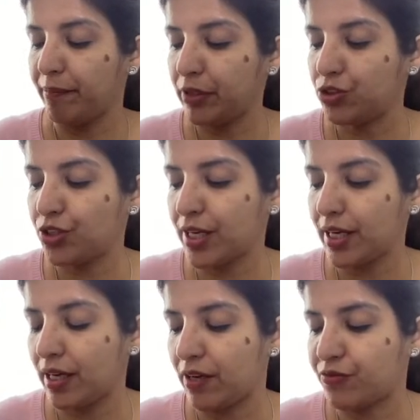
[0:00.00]
number
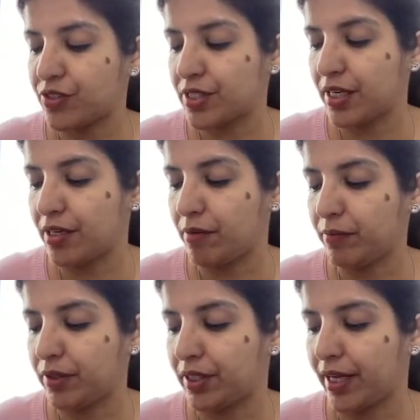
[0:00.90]
3, if
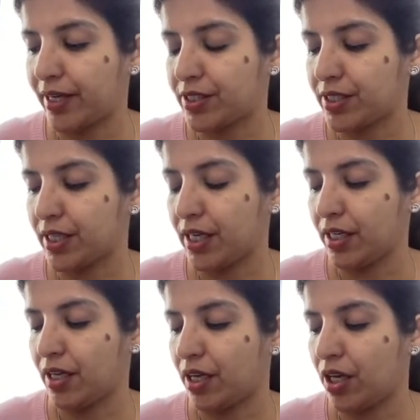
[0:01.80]
serum
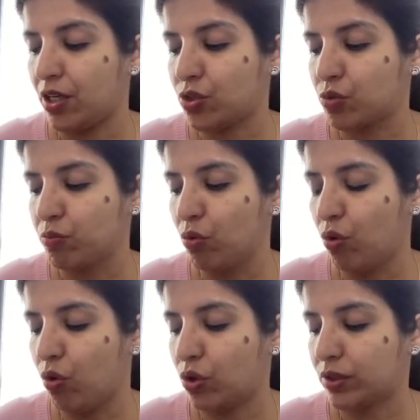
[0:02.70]
creatinine is
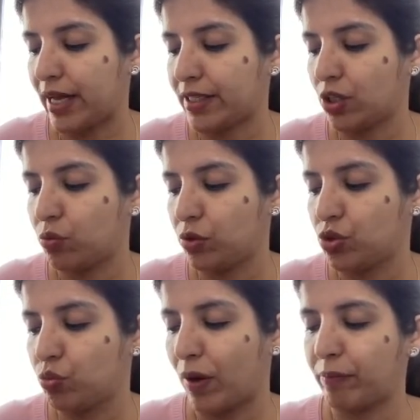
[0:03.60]
more than equal
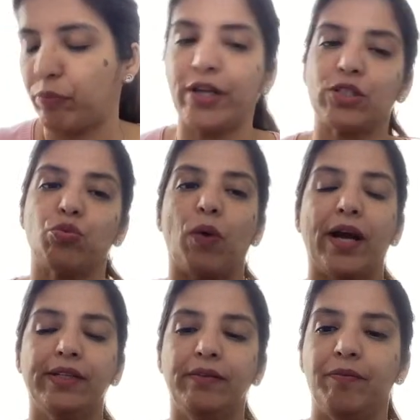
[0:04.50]
to
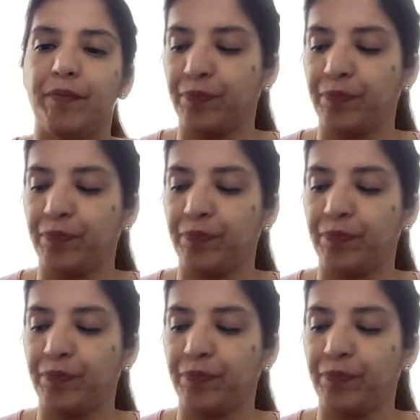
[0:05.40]
1.1.